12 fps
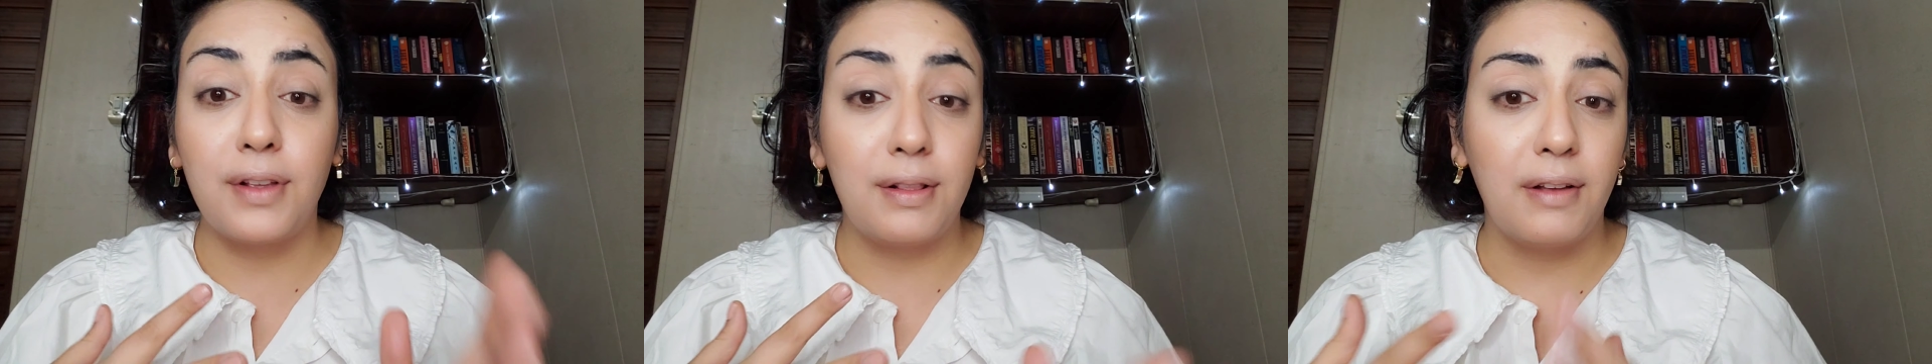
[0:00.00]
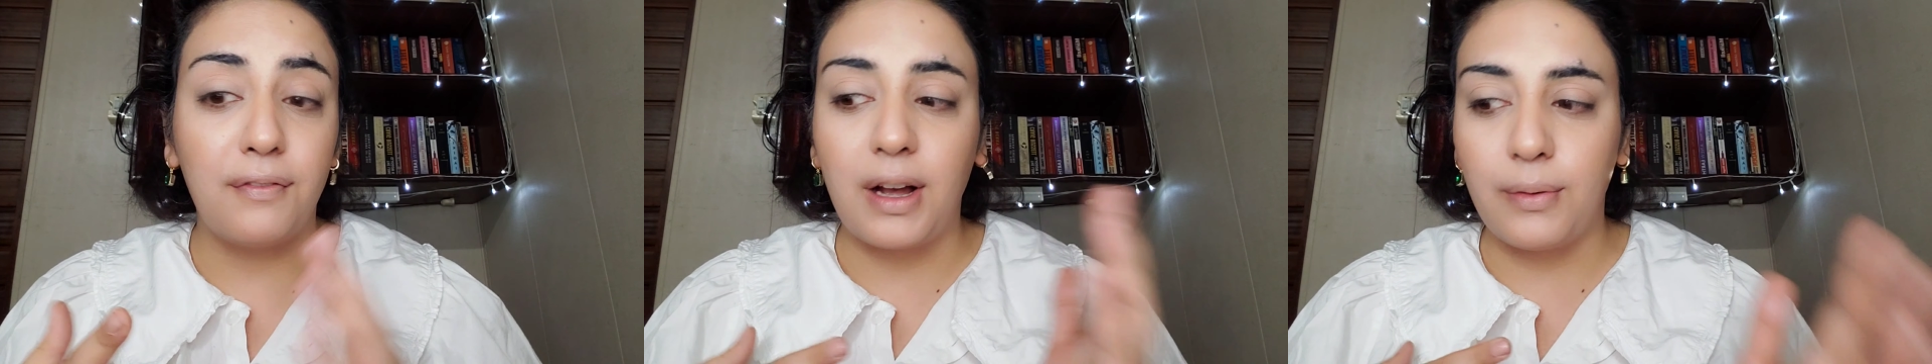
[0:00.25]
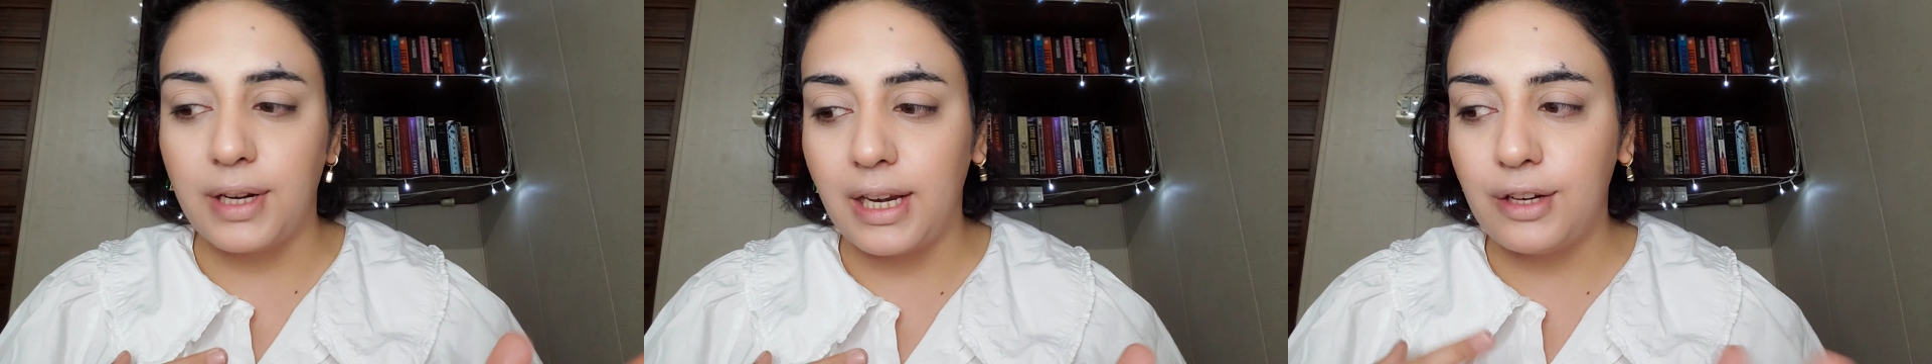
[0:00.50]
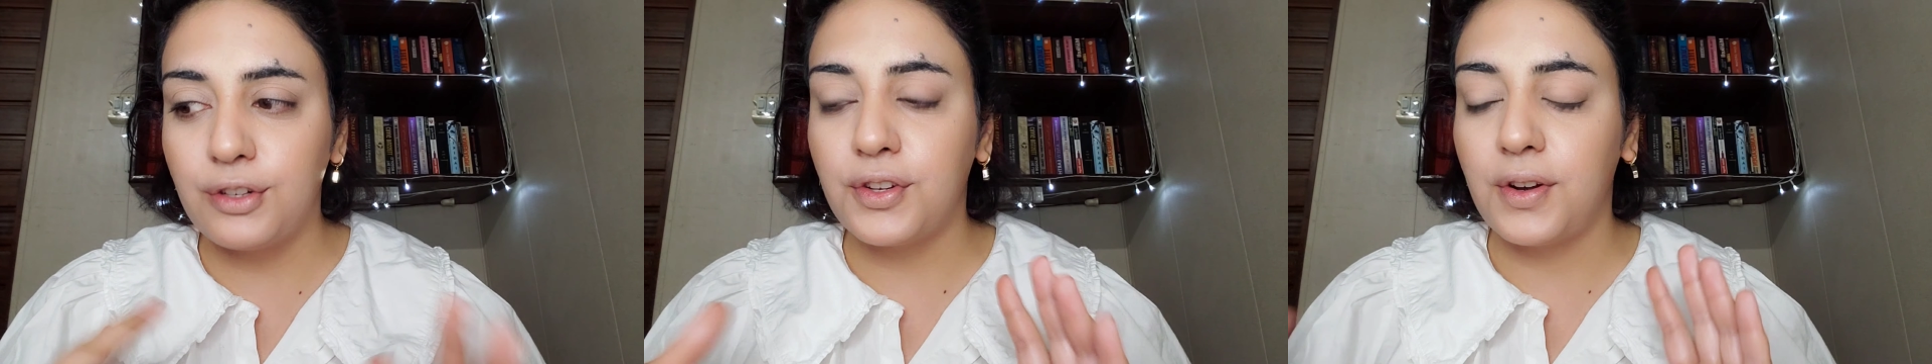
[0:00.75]
with the
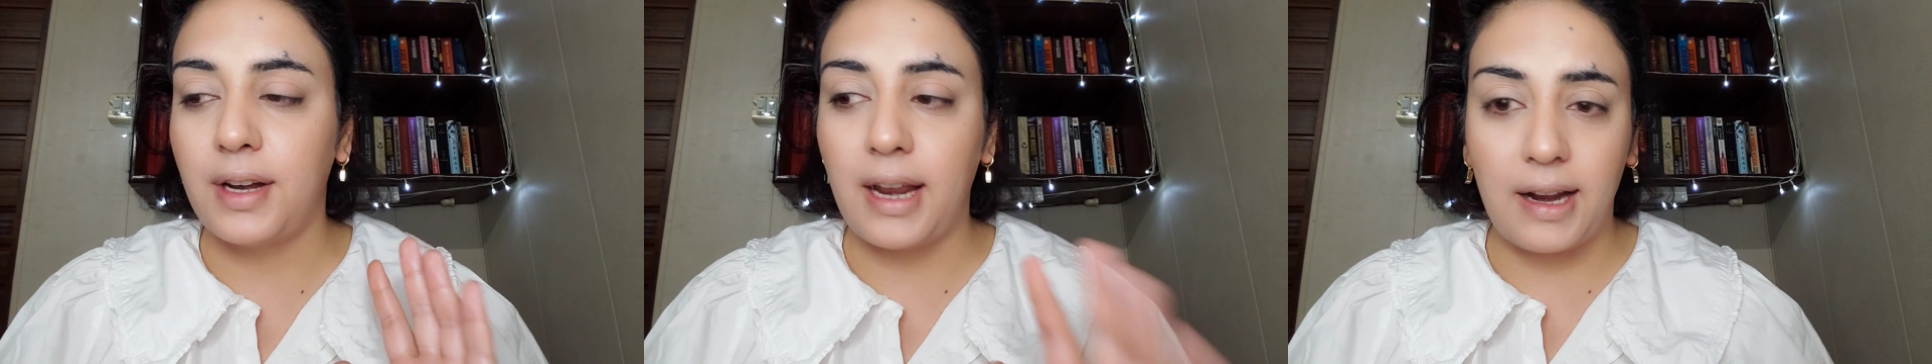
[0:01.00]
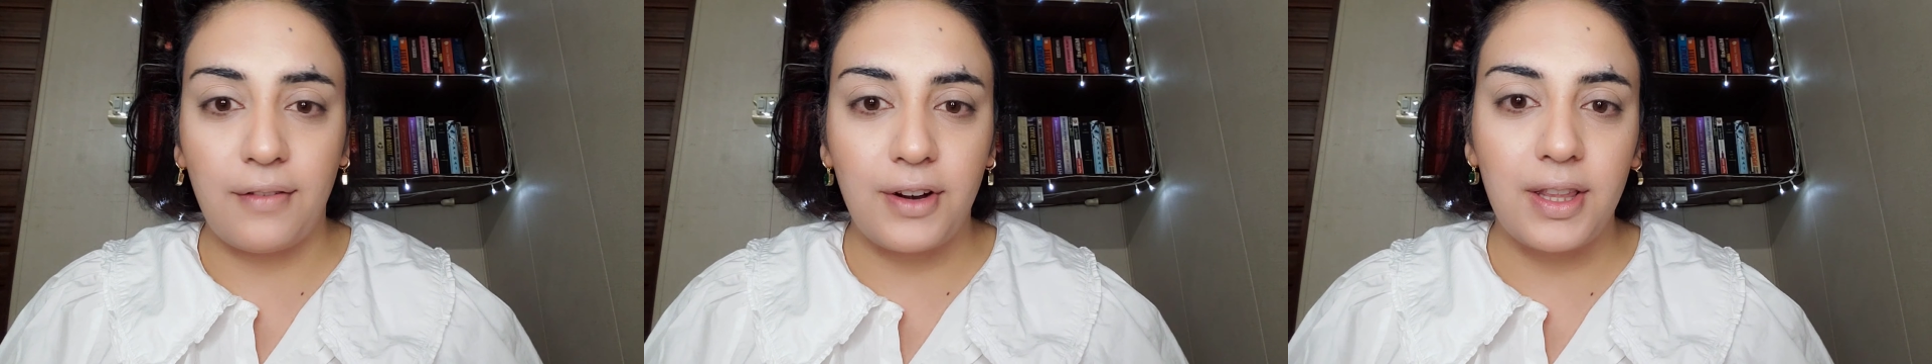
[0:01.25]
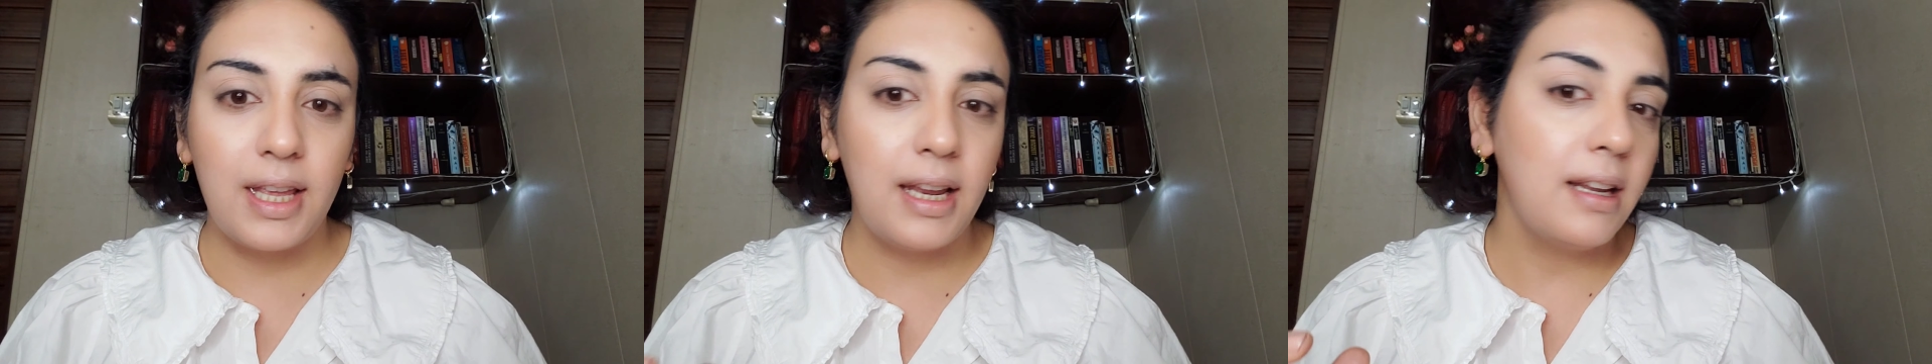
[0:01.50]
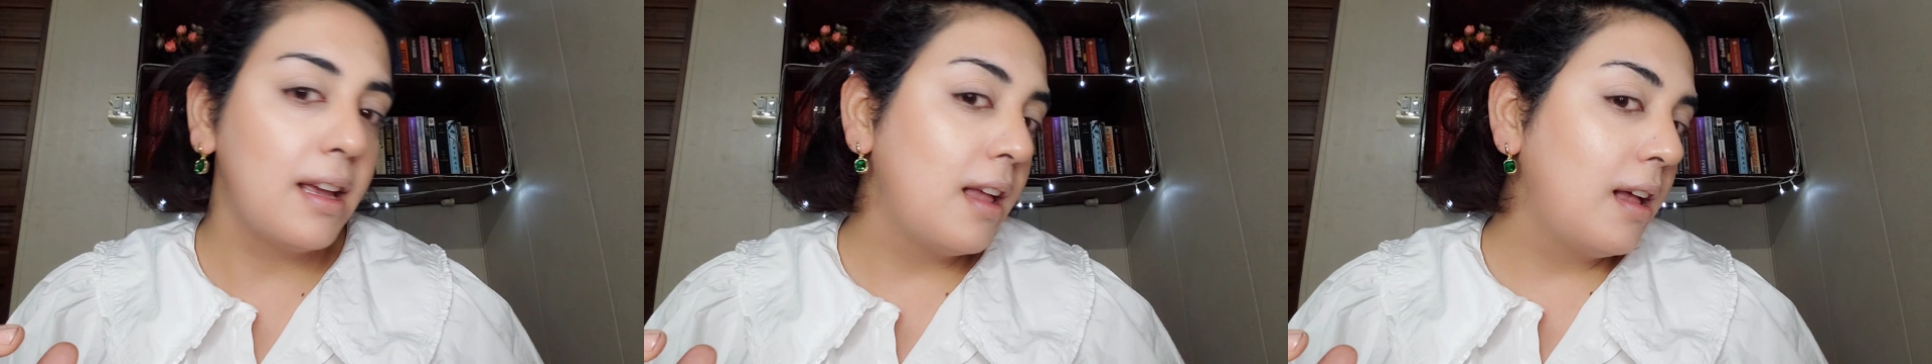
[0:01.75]
foundation and
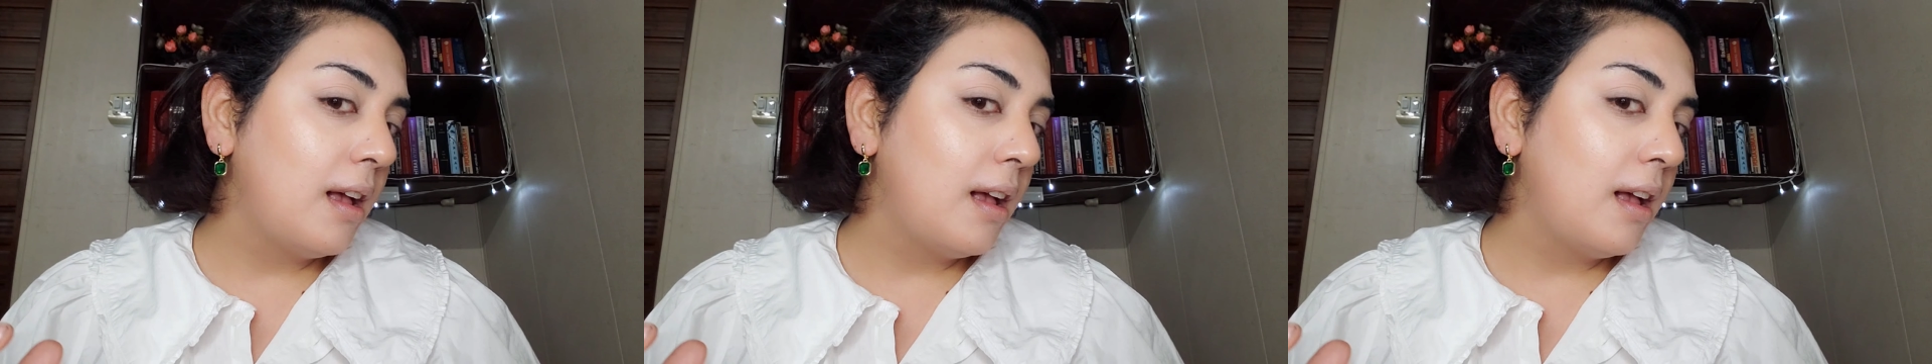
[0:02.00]
everything